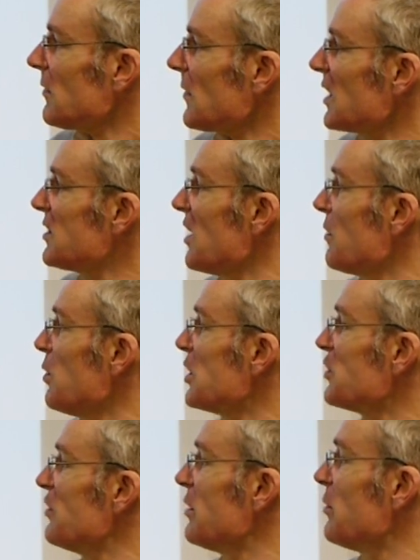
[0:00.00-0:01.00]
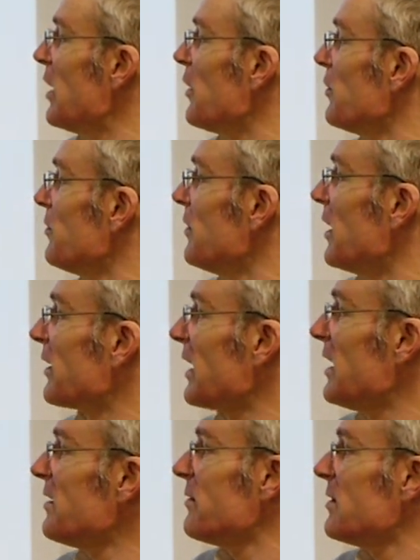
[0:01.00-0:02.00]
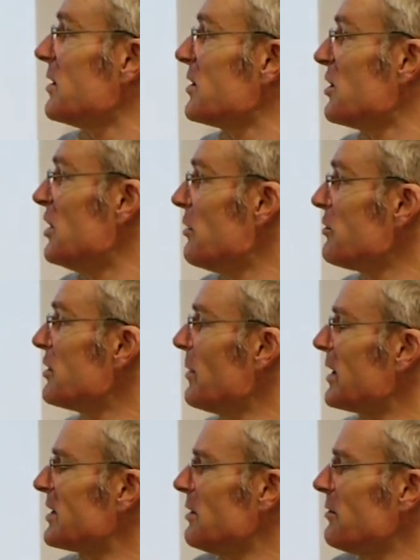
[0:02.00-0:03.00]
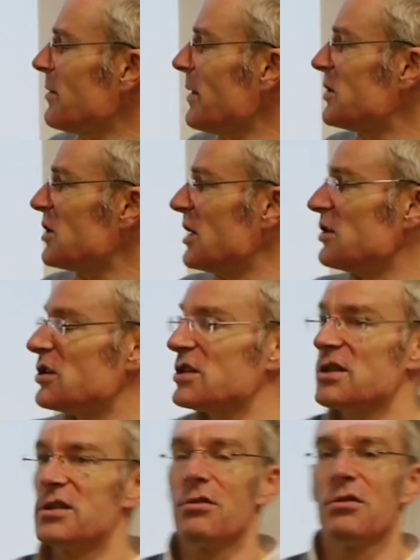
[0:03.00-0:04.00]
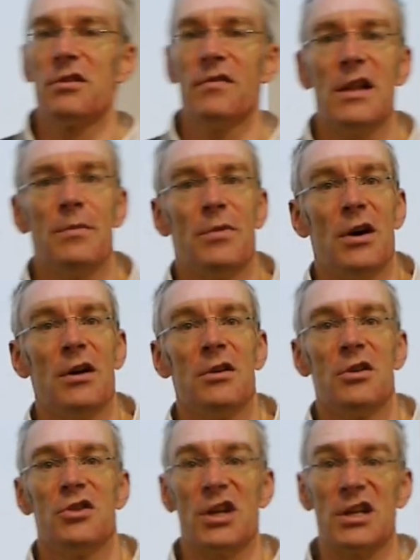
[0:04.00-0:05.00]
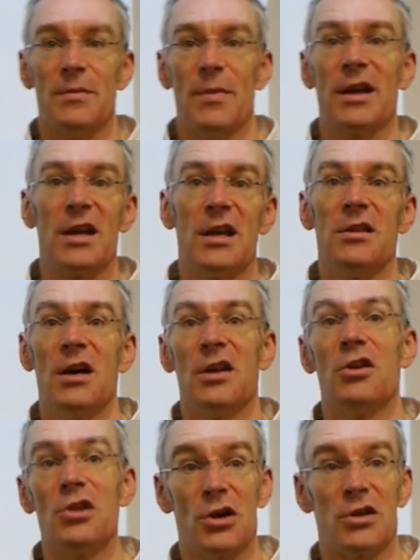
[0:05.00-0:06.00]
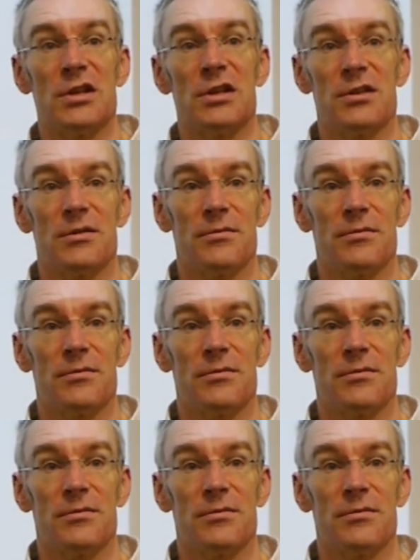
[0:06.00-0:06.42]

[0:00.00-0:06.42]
So it works really well, okay? So no one can make changes until the developer checks it back in and unlocks it.